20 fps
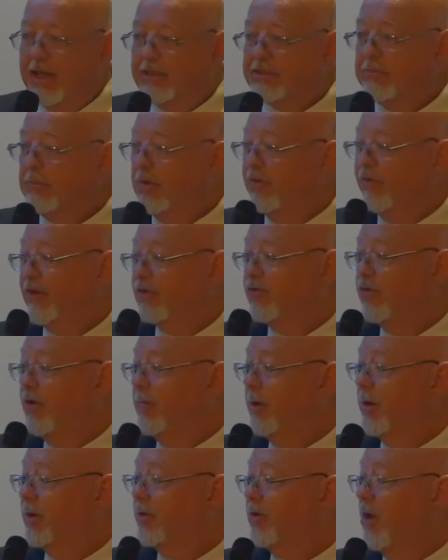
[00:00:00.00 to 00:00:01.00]
It's a moving
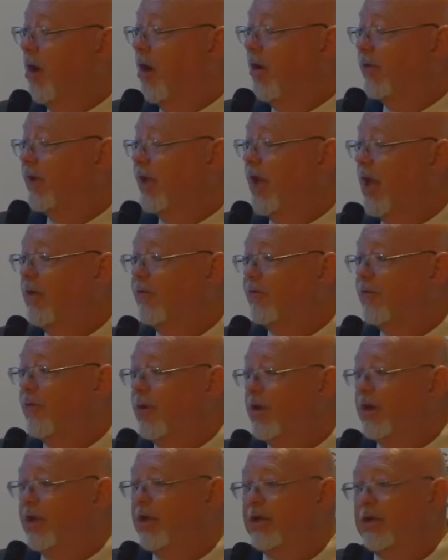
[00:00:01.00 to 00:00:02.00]
tribute to all the
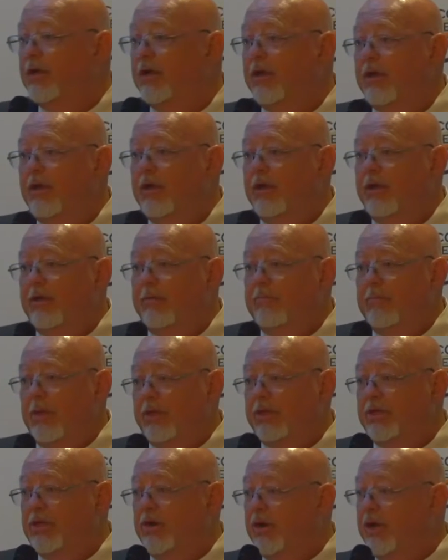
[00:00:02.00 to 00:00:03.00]
Californian
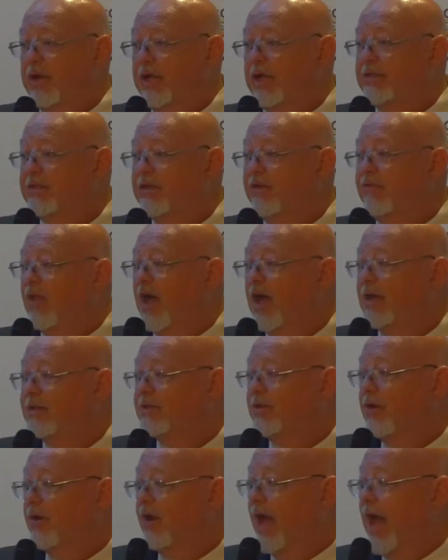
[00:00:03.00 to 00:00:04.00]
military kids that have
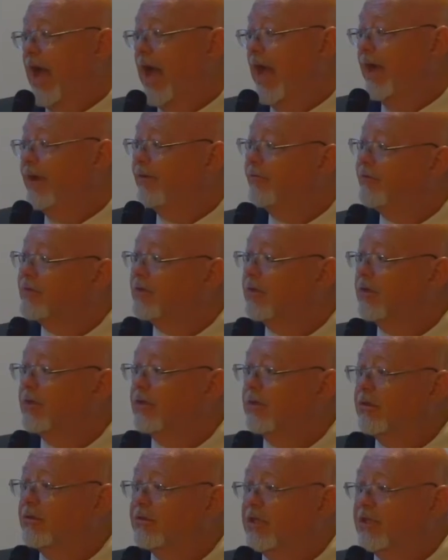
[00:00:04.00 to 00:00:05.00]
lost their lives
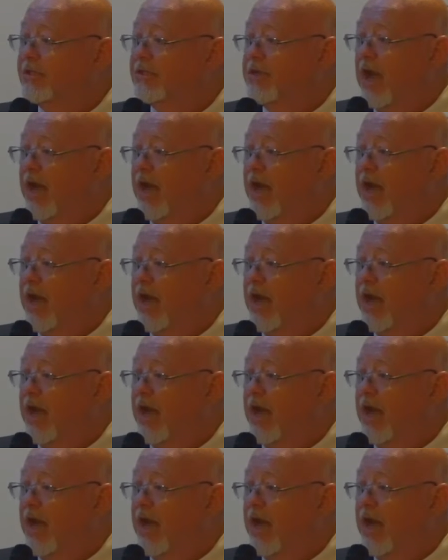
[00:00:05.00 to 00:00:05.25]
since